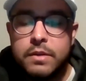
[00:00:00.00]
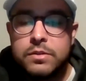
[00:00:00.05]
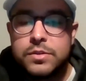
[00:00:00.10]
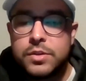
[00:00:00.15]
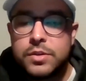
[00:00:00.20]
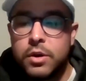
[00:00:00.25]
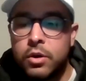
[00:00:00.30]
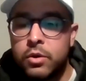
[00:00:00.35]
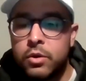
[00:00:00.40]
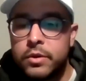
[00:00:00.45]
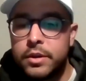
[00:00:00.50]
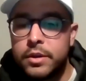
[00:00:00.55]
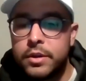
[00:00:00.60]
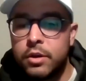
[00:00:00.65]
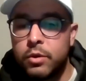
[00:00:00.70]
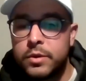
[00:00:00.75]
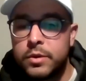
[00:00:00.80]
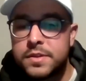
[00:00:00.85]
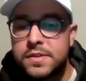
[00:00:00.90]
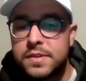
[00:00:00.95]
So,
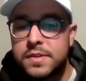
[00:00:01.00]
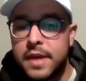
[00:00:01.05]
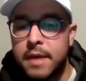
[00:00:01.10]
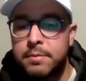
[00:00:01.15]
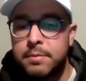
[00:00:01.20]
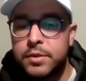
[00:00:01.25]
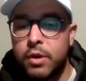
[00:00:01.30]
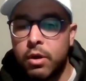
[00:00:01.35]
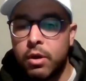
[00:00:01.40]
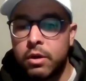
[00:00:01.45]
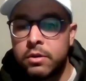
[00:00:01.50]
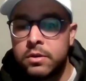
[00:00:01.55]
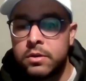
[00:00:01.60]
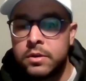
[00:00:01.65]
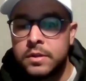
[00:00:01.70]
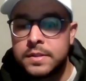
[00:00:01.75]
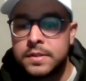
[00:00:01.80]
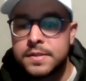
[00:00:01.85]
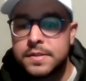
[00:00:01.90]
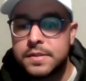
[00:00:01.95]
with Sam
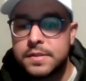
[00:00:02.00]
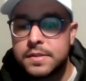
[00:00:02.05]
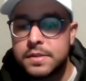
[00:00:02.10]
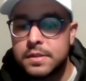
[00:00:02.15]
Darnold,